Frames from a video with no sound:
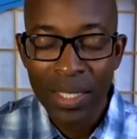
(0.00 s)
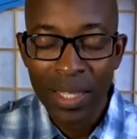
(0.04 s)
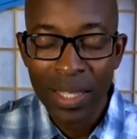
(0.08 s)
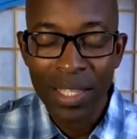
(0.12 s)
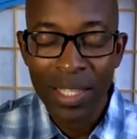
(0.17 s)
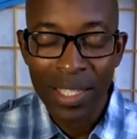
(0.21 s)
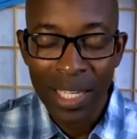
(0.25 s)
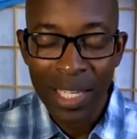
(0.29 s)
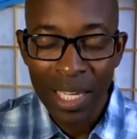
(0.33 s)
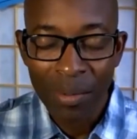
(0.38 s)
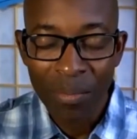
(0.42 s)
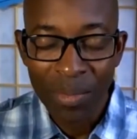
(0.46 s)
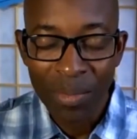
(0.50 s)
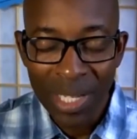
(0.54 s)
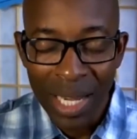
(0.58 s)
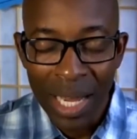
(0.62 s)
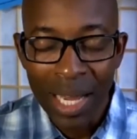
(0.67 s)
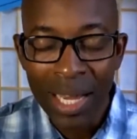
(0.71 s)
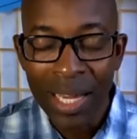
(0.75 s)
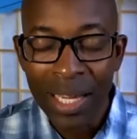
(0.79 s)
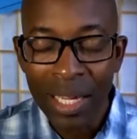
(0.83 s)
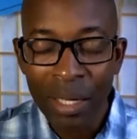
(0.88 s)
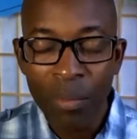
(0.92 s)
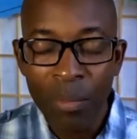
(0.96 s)
the same
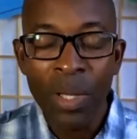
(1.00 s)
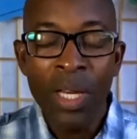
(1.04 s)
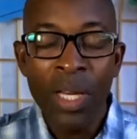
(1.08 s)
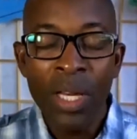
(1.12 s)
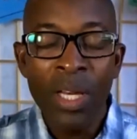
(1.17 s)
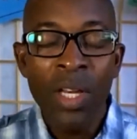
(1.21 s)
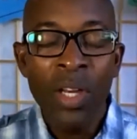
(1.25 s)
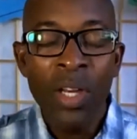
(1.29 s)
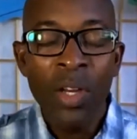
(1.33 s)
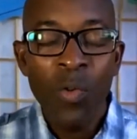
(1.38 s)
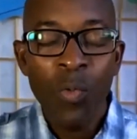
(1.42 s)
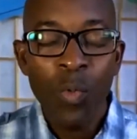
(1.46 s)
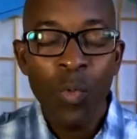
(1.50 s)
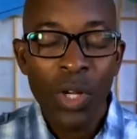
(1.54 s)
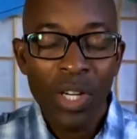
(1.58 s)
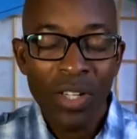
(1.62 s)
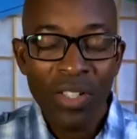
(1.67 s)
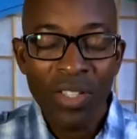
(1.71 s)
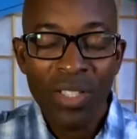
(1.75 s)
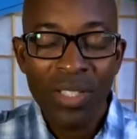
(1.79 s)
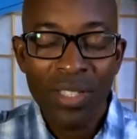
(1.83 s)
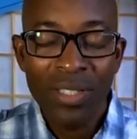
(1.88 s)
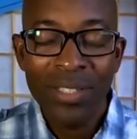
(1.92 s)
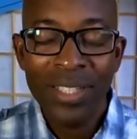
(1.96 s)
time, we are
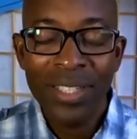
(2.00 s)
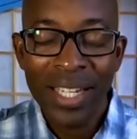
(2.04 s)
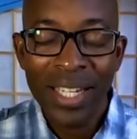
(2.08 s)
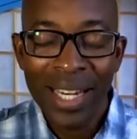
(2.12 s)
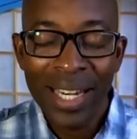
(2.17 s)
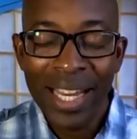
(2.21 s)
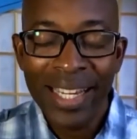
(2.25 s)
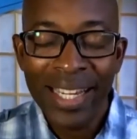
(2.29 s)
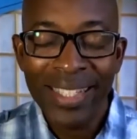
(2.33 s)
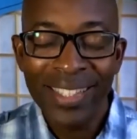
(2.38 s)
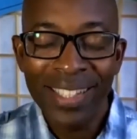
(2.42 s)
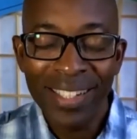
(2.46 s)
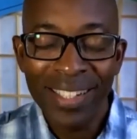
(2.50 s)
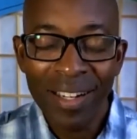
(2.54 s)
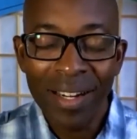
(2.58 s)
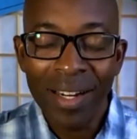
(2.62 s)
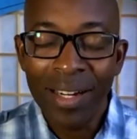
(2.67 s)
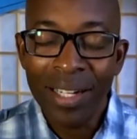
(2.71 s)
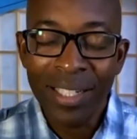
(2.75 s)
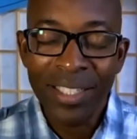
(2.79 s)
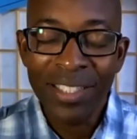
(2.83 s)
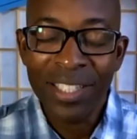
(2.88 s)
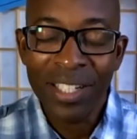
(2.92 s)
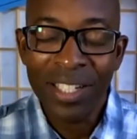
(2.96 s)
still connected
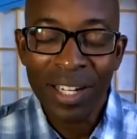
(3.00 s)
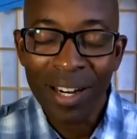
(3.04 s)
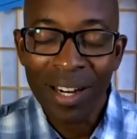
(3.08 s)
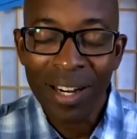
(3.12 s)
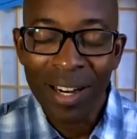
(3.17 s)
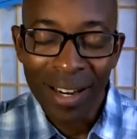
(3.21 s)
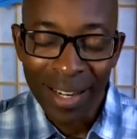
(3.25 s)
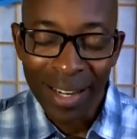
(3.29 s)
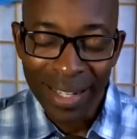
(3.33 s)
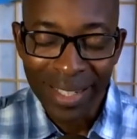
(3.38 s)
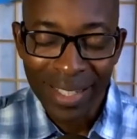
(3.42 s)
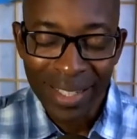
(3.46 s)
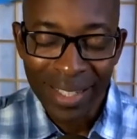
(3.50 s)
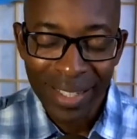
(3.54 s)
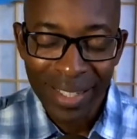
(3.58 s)
heart to heart.